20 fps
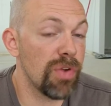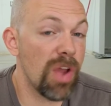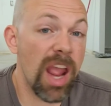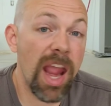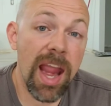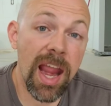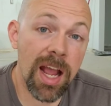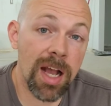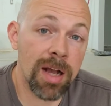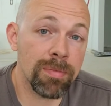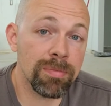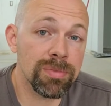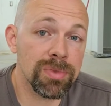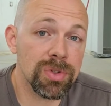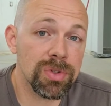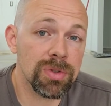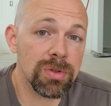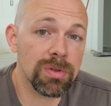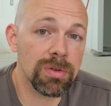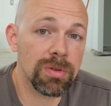
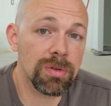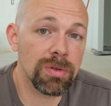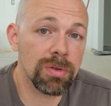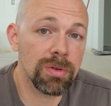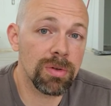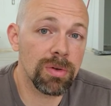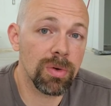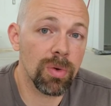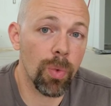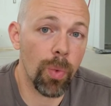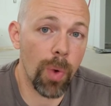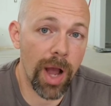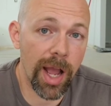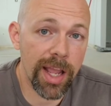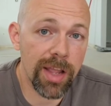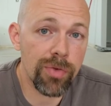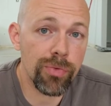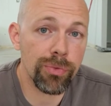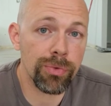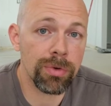Ham's
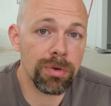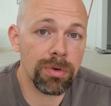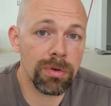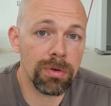wife